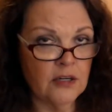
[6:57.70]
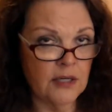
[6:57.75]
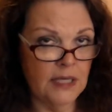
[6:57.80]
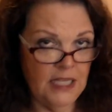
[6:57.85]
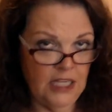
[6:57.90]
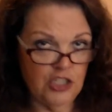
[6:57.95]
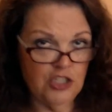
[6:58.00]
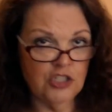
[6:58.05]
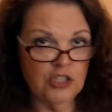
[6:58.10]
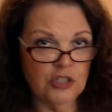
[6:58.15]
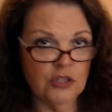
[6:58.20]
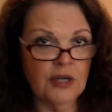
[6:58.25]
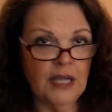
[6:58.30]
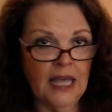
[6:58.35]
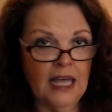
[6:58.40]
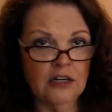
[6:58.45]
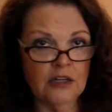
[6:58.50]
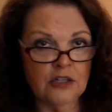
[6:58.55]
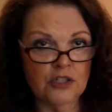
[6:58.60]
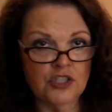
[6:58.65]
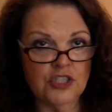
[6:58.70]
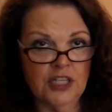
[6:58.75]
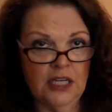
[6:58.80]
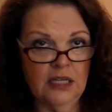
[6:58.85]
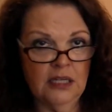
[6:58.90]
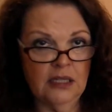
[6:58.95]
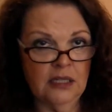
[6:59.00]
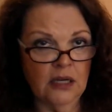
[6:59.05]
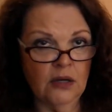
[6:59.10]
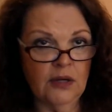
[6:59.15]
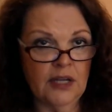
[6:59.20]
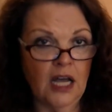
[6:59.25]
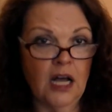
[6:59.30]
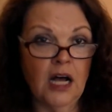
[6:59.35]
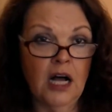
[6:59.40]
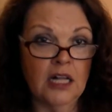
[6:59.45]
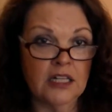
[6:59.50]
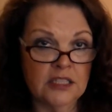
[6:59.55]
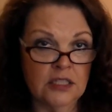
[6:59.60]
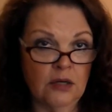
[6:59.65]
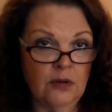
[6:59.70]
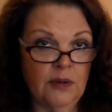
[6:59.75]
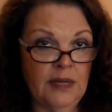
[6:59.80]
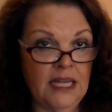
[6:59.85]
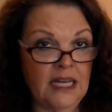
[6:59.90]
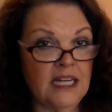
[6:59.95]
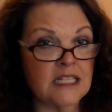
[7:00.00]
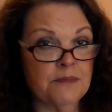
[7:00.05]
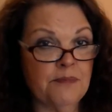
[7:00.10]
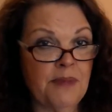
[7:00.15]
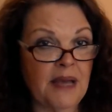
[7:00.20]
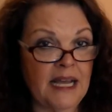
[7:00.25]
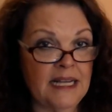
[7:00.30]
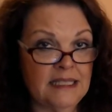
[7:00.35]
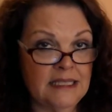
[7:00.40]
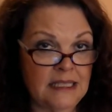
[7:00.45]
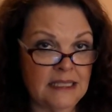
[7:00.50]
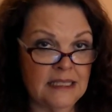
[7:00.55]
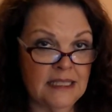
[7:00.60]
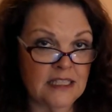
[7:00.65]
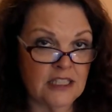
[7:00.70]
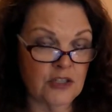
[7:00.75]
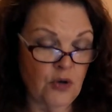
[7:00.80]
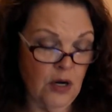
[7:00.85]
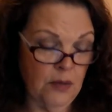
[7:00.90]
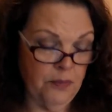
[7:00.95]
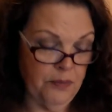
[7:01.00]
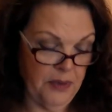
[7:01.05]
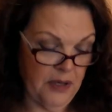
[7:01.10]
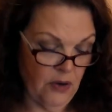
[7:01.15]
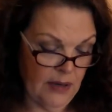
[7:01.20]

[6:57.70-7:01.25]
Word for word: is your energy. Okay, also it is Pisces and Scorpio